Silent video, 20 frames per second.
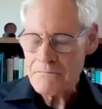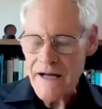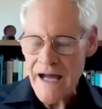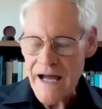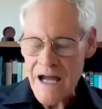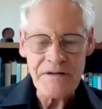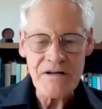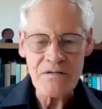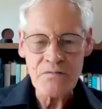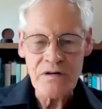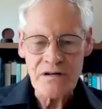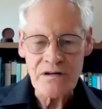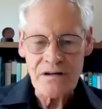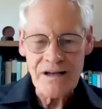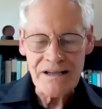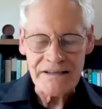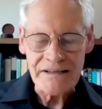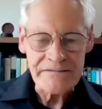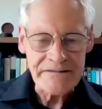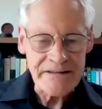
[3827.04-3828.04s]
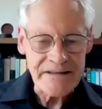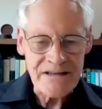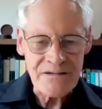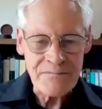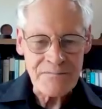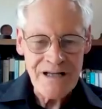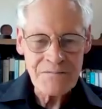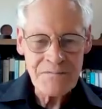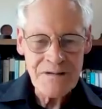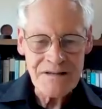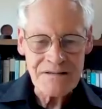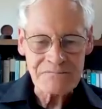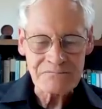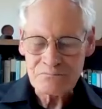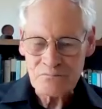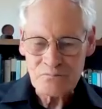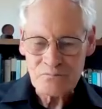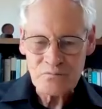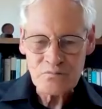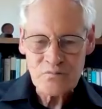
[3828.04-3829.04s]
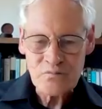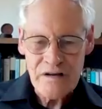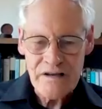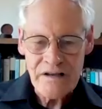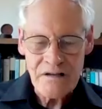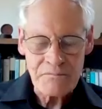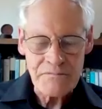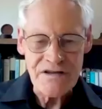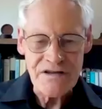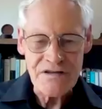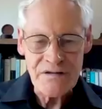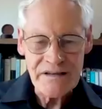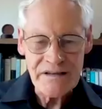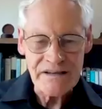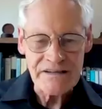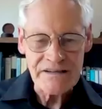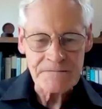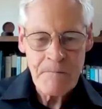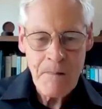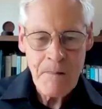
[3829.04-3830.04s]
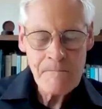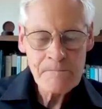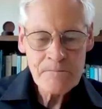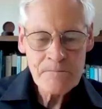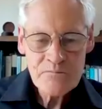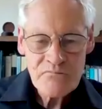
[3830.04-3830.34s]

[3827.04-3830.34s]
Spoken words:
I'm happy where I live at the moment and what I'm doing, and